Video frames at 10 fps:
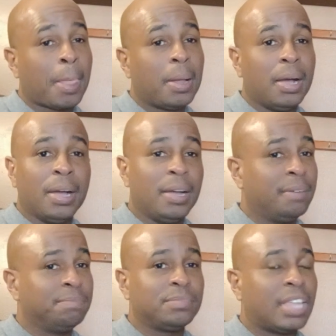
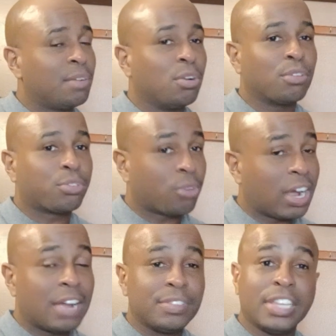They won't
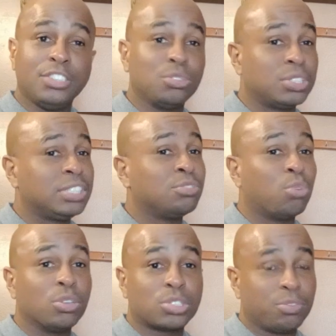thrive, and they usually
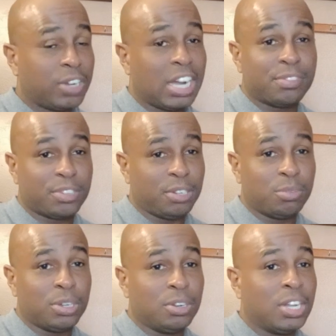won't survive very
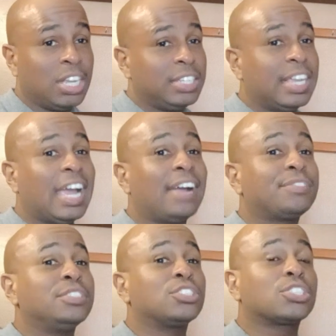well. You have
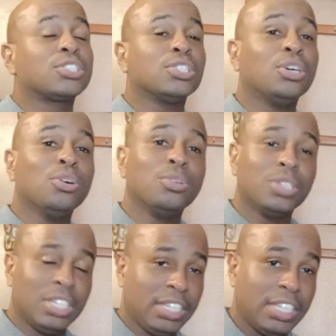to
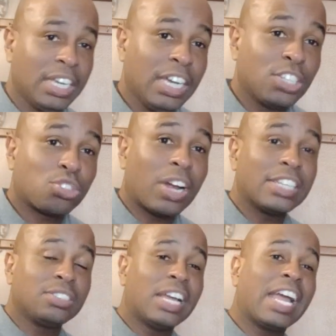slowly try
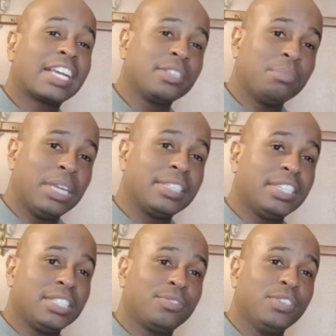to acclimate
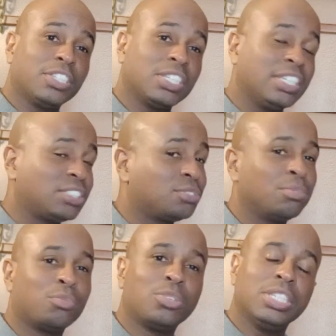these fish, and it's
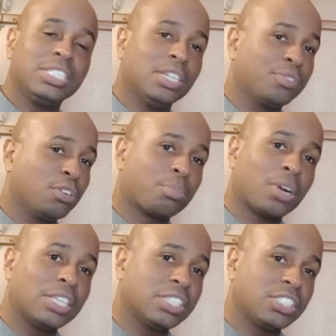really difficult
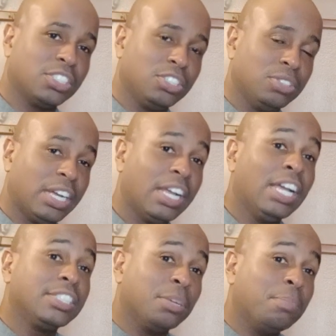process to do that
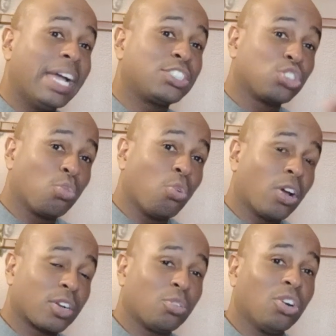to match your
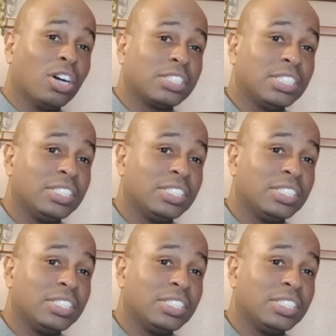water quality.